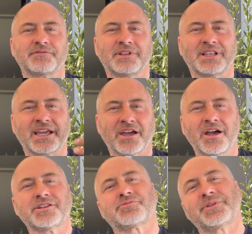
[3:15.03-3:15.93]
like
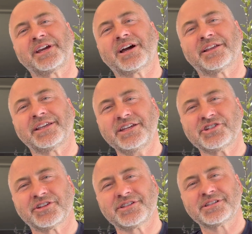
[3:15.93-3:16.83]
us,
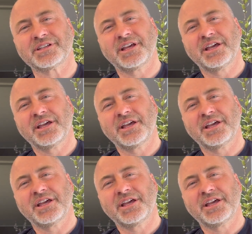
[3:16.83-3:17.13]
reincarnations.